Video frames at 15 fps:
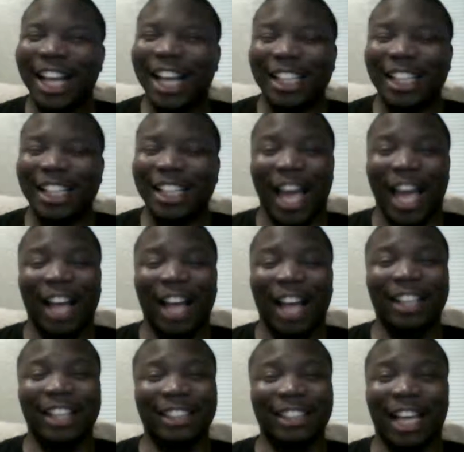
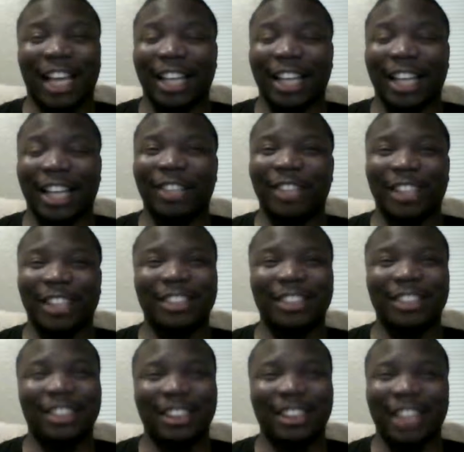Yeah,
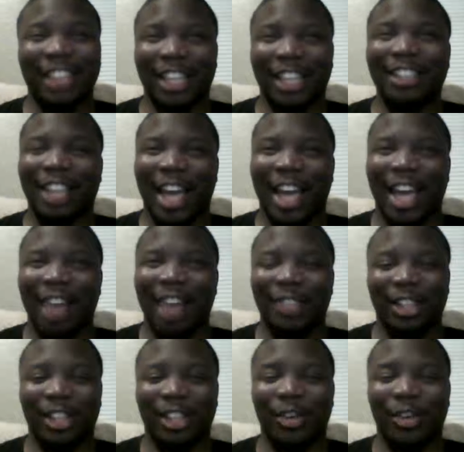they have
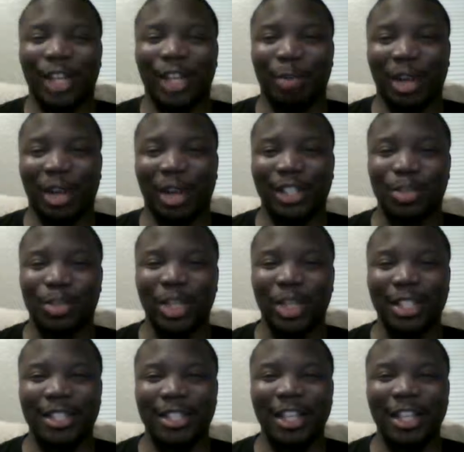been loading up on the
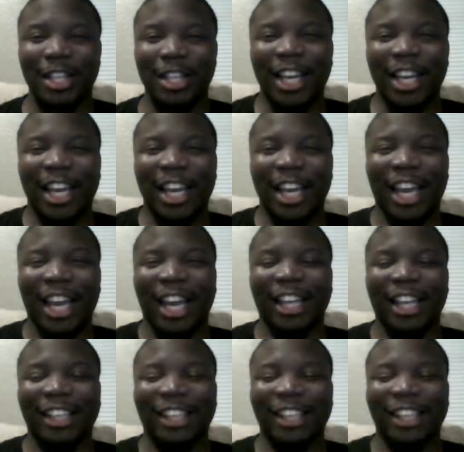sweets,
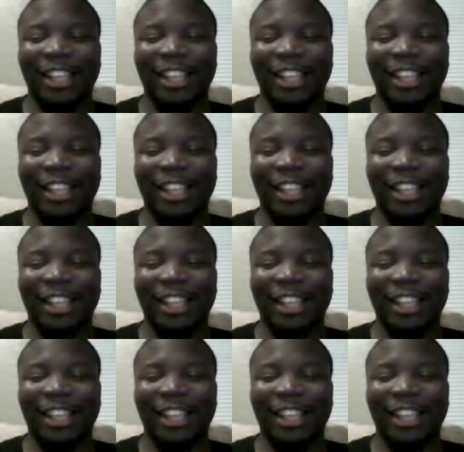and